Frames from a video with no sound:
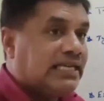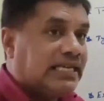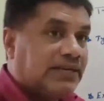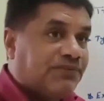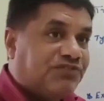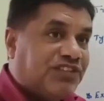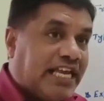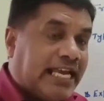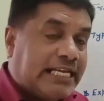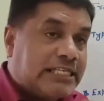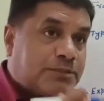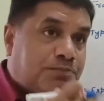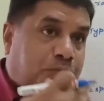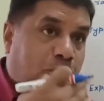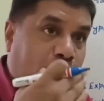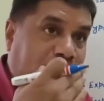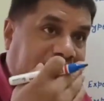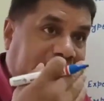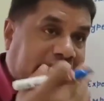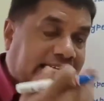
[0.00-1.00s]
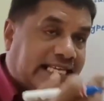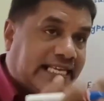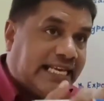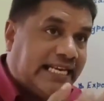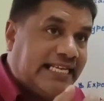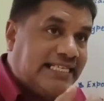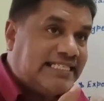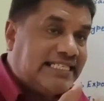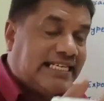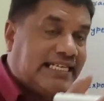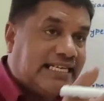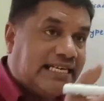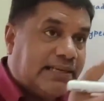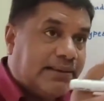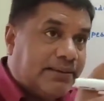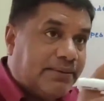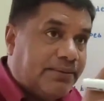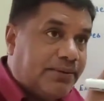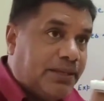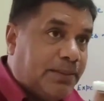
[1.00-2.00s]
If the export increase,
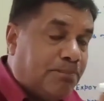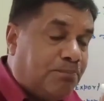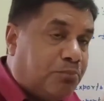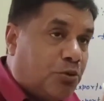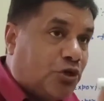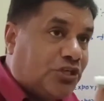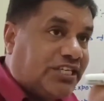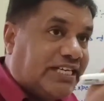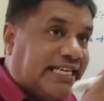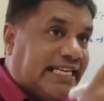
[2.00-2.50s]
import